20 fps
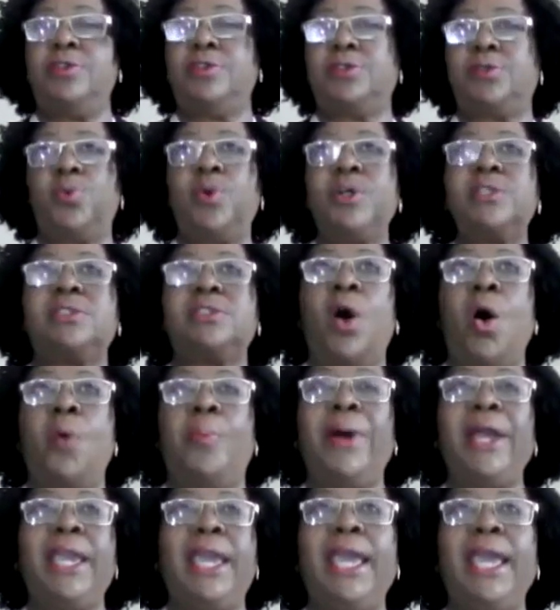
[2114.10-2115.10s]
was
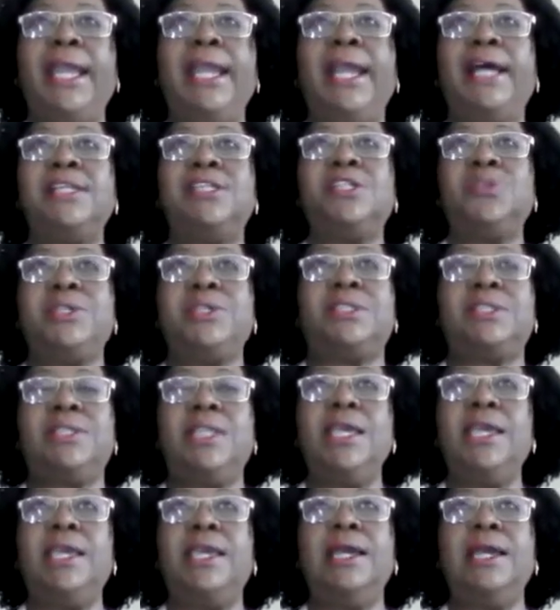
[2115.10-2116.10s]
up again, and she was
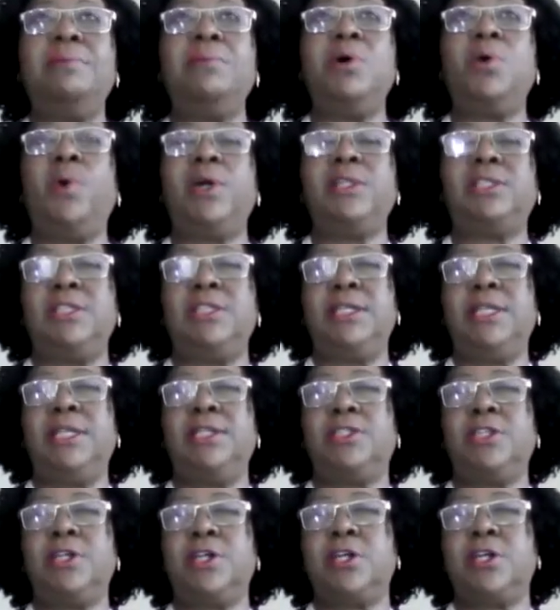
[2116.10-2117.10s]
thinking about what she
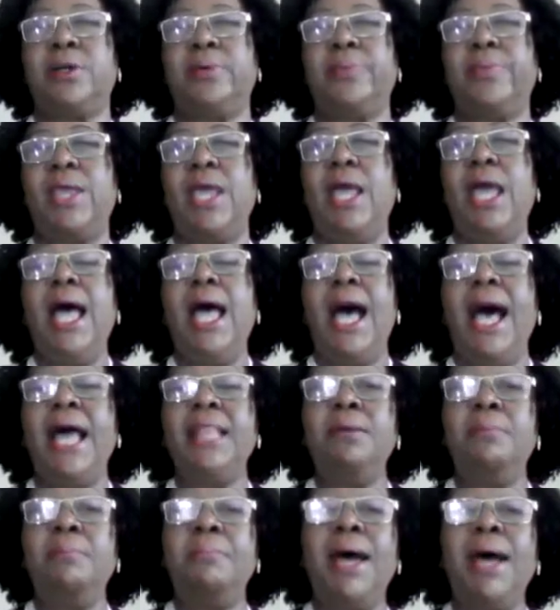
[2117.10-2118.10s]
did to her.
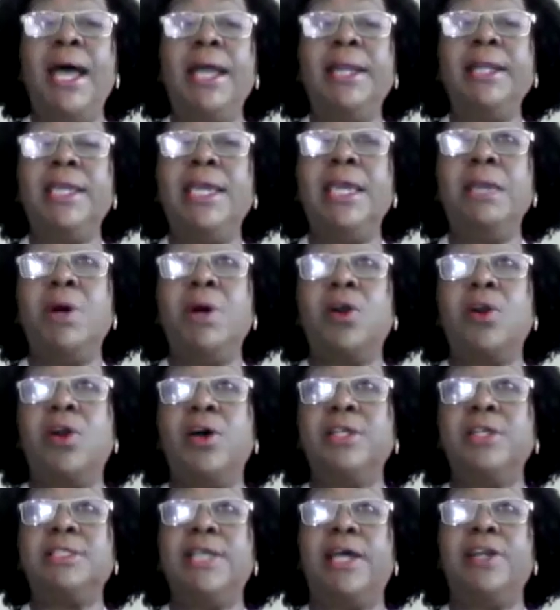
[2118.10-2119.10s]
And the man came
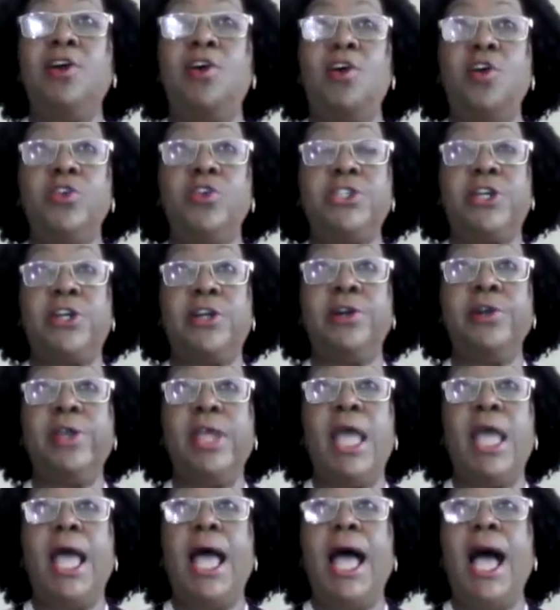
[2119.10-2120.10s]
across and hugged her.
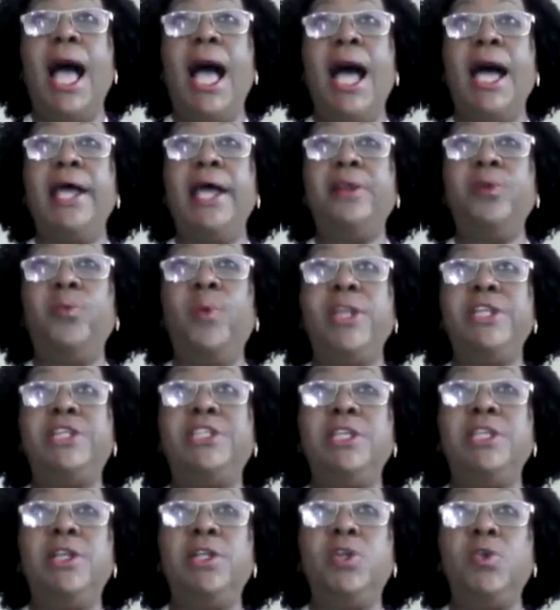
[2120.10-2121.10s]
And when
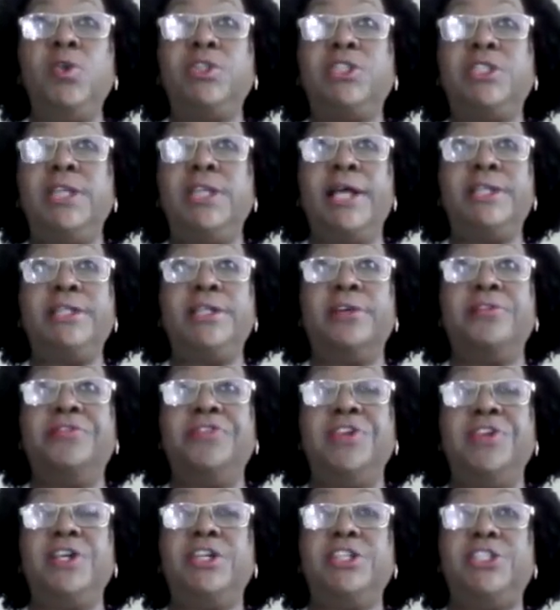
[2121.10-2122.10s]
she looked at her
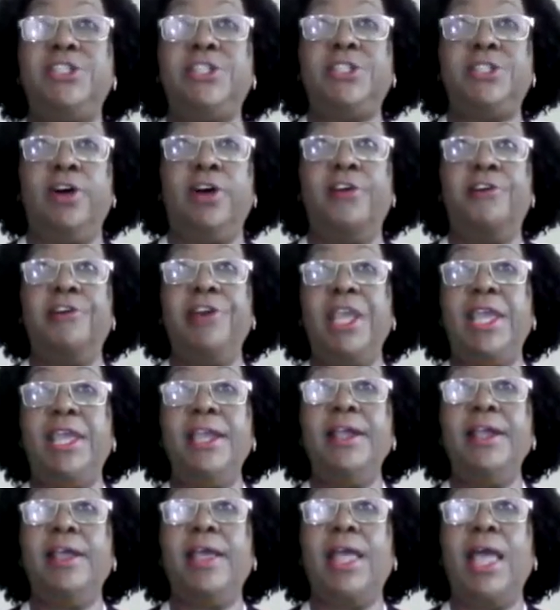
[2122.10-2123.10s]
finger, she saw a
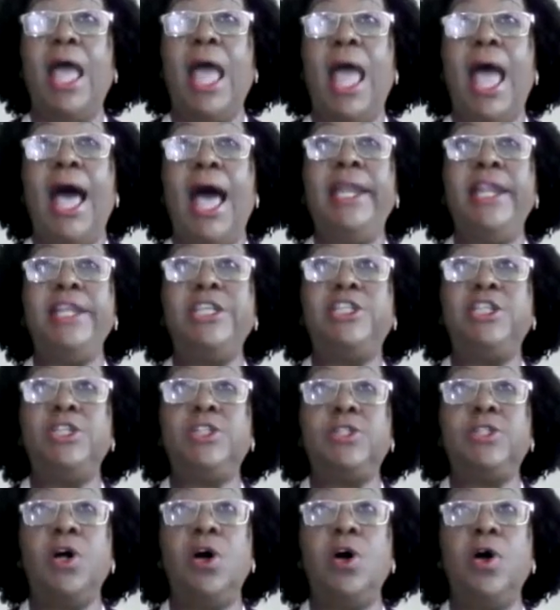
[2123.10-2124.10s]
ring. And then she
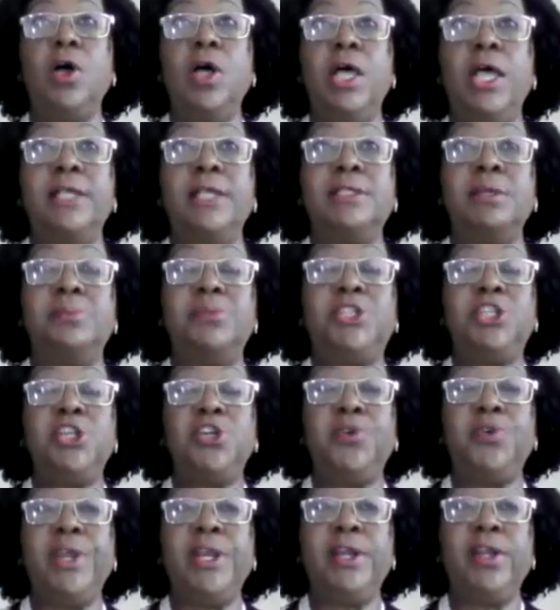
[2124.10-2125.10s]
saw some
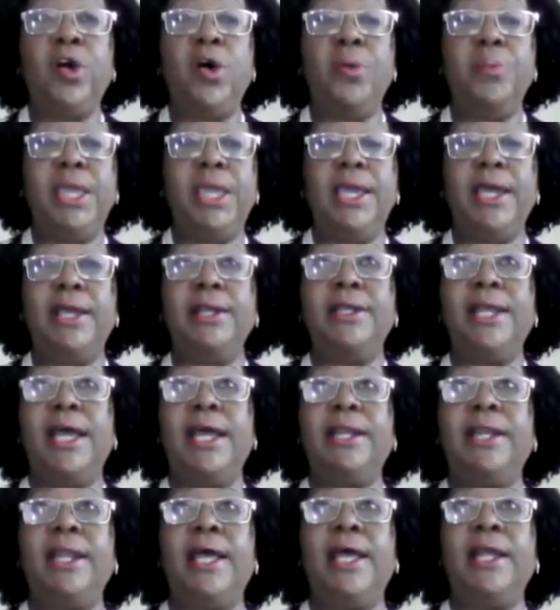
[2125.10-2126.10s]
children coming
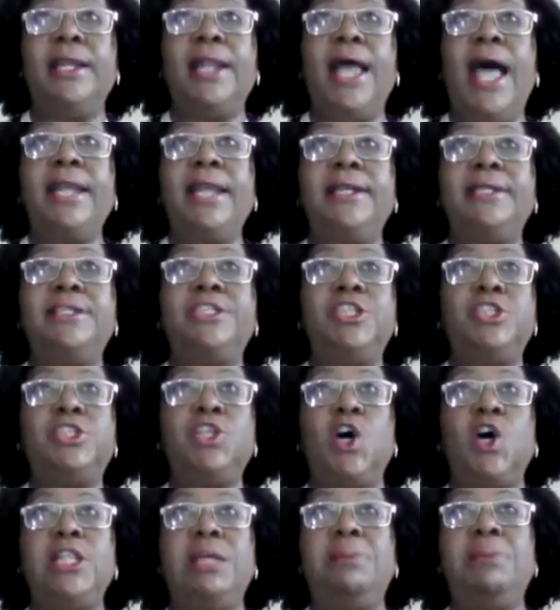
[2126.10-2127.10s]
and she
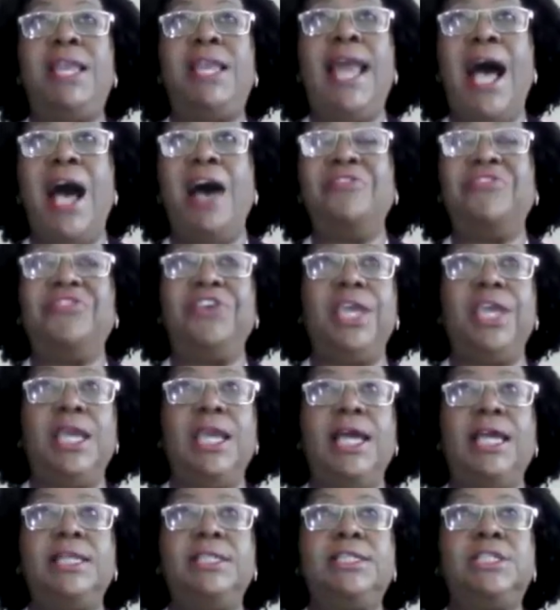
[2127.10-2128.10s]
saw them
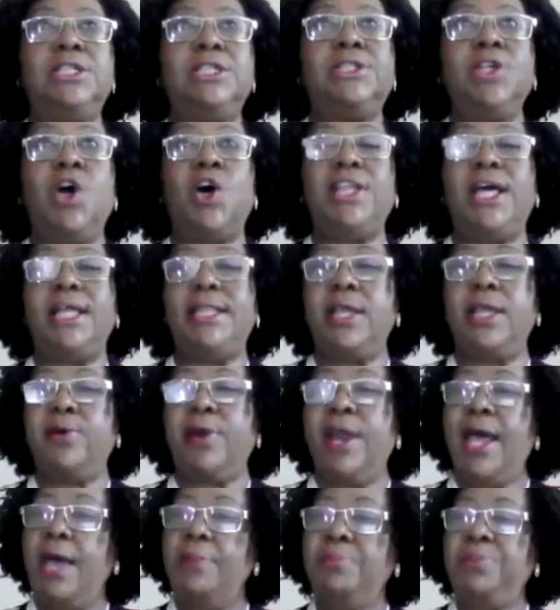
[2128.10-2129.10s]
laughing and she saw that they
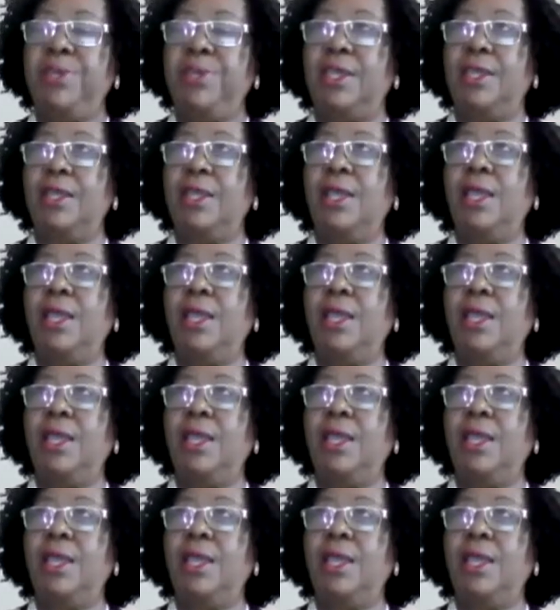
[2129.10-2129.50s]
were happy.